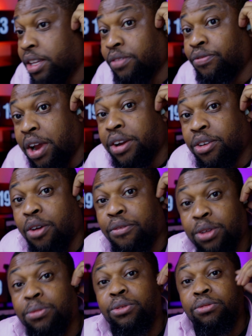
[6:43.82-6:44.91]
very
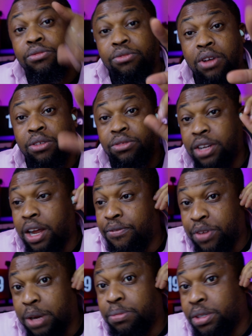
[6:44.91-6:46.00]
comfortable. Well done,
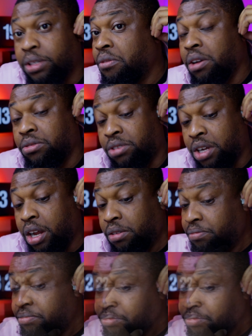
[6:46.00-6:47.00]
Philips. Well done.